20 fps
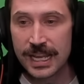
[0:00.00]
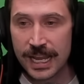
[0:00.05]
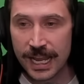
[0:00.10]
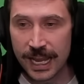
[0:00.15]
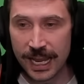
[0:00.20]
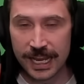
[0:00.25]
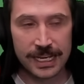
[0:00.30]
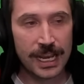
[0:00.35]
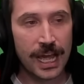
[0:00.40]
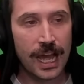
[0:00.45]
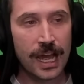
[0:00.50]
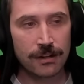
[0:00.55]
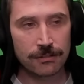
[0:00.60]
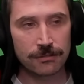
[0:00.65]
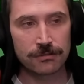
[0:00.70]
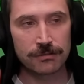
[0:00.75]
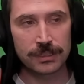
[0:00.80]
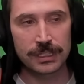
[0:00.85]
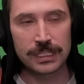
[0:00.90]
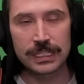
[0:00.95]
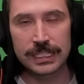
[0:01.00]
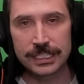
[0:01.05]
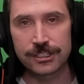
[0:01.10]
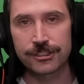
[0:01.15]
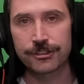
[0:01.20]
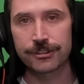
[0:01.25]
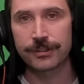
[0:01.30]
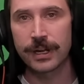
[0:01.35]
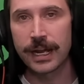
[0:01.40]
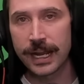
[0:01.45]
and not really
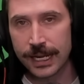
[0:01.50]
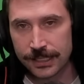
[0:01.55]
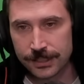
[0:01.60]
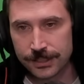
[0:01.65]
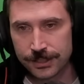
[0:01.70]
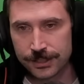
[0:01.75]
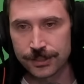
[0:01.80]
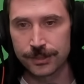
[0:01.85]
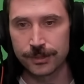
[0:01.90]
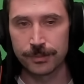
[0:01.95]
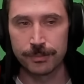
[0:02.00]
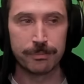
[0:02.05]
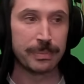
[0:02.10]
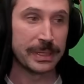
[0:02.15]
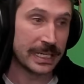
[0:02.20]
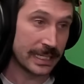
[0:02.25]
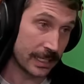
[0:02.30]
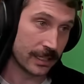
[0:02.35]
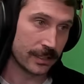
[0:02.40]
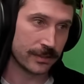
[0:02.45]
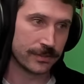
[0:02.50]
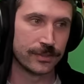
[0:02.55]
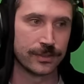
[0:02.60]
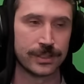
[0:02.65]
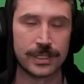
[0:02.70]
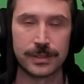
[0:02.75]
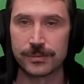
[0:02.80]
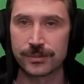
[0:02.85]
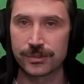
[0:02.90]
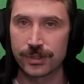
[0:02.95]
try to be there for
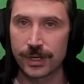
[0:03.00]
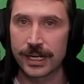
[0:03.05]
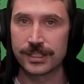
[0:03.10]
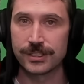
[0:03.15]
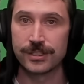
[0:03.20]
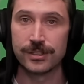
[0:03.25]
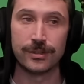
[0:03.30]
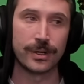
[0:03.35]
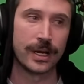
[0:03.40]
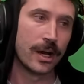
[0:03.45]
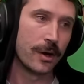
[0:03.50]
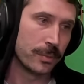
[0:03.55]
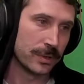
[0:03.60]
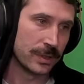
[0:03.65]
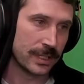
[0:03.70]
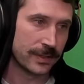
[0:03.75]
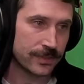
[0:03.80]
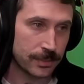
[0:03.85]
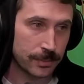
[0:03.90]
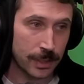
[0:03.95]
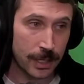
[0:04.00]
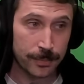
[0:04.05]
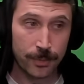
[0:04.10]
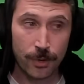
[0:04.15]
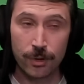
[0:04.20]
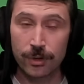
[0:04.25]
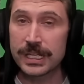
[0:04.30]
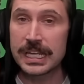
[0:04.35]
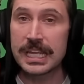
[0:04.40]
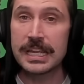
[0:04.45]
them, try to help lift them up,
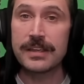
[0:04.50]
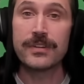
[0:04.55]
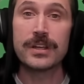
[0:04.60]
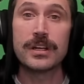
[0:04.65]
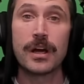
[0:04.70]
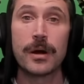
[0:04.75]
or even